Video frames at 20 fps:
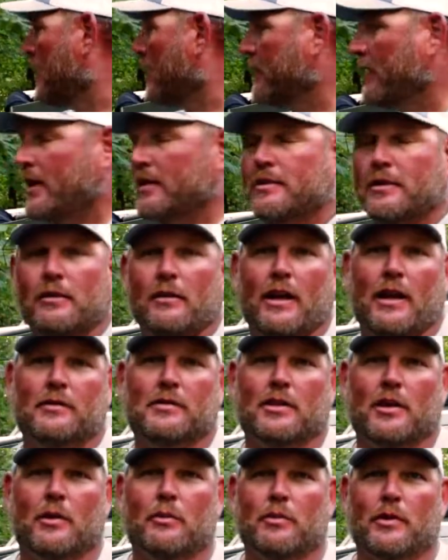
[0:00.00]
I've got 2 live
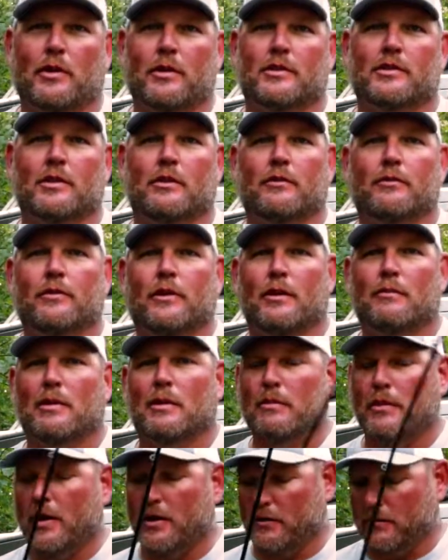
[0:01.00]
scope units on the front of my
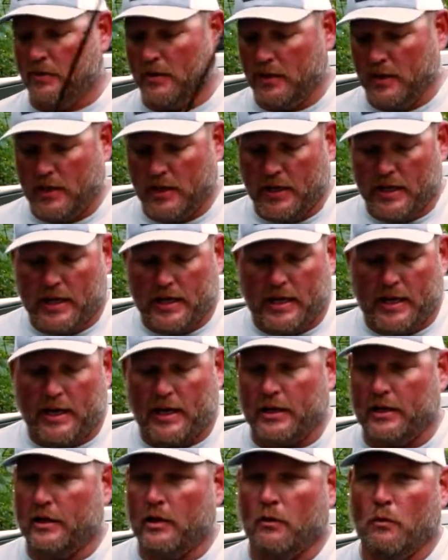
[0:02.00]
boat.
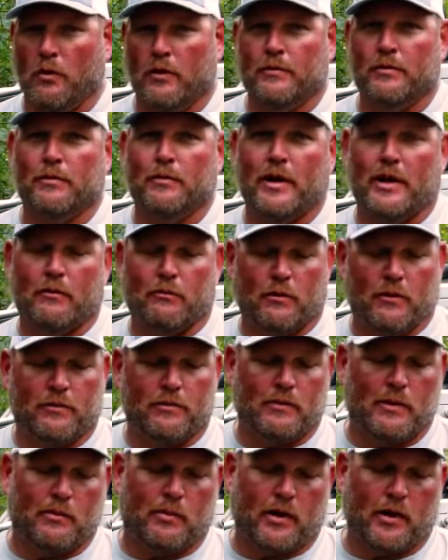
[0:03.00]
One for me and one
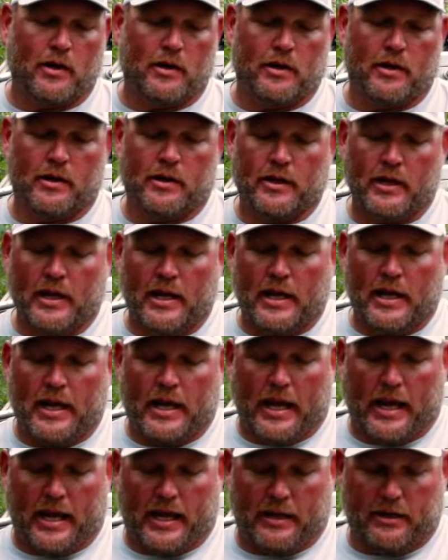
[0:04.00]
for my partner.
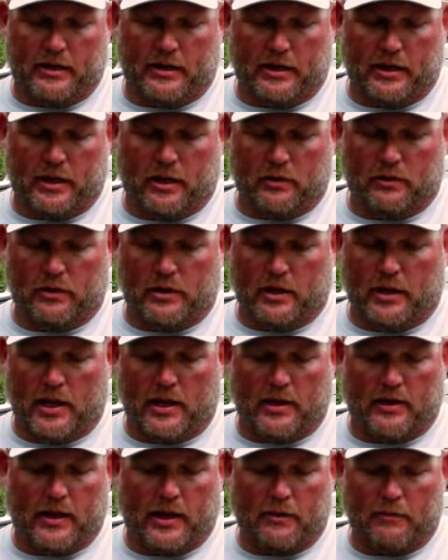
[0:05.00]
And
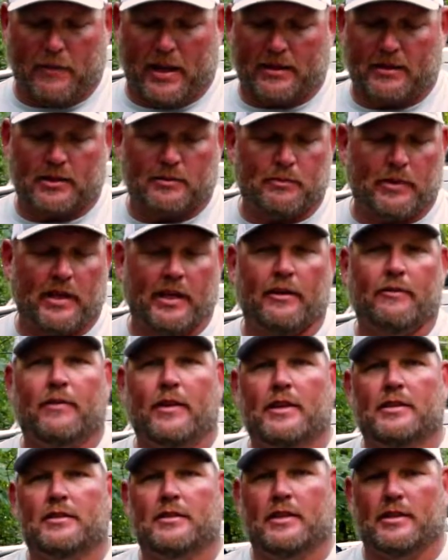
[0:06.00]
another thing about this
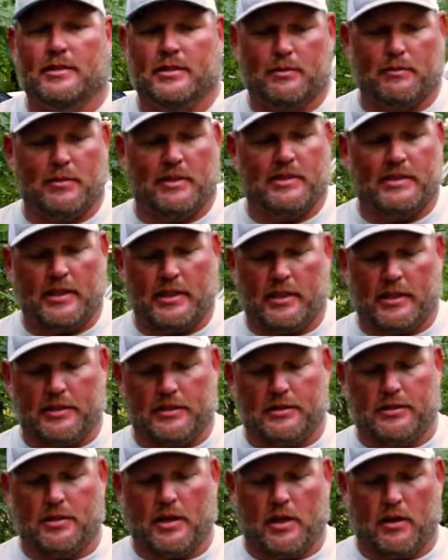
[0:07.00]
BFS system is it is
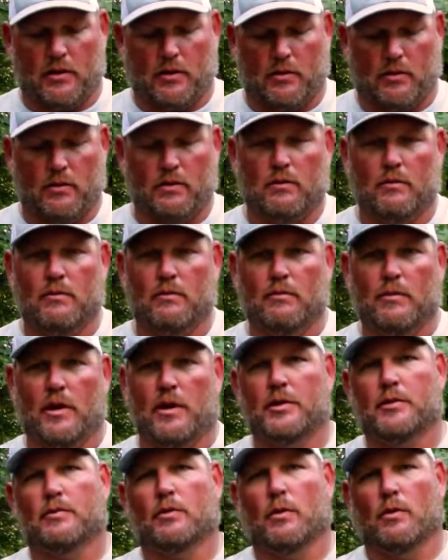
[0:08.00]
so
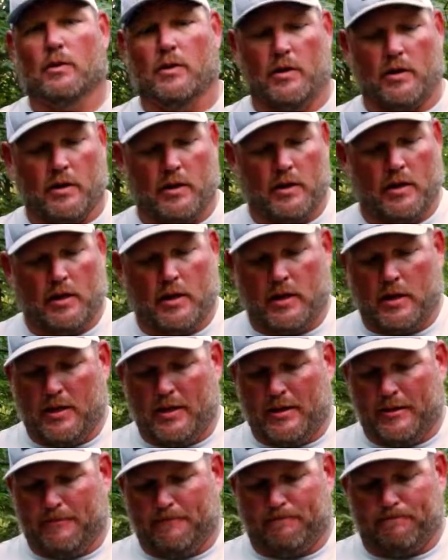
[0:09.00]
much more
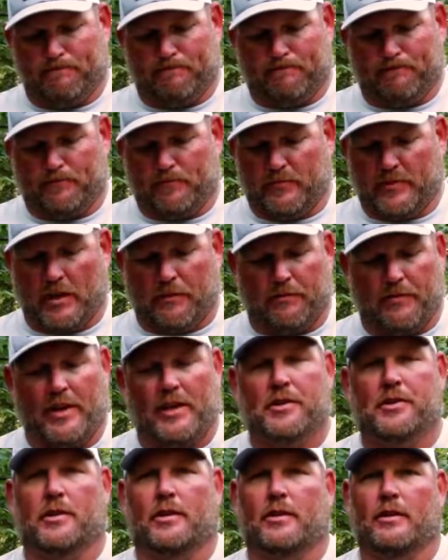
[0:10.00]

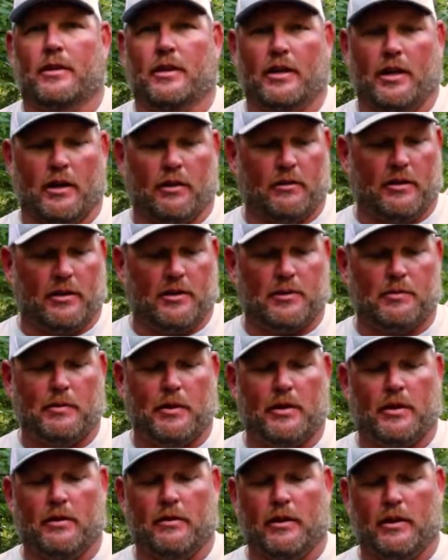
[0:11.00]
efficient, than a
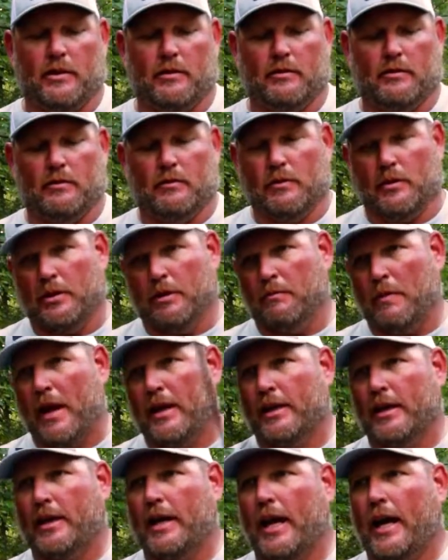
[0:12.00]
spinning reel. You
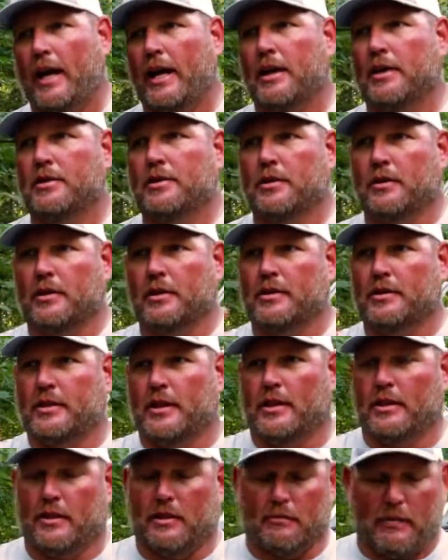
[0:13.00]
make a cast, you can see
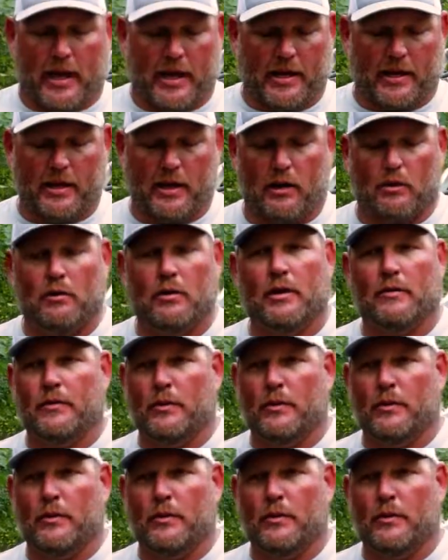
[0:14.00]
your bait going.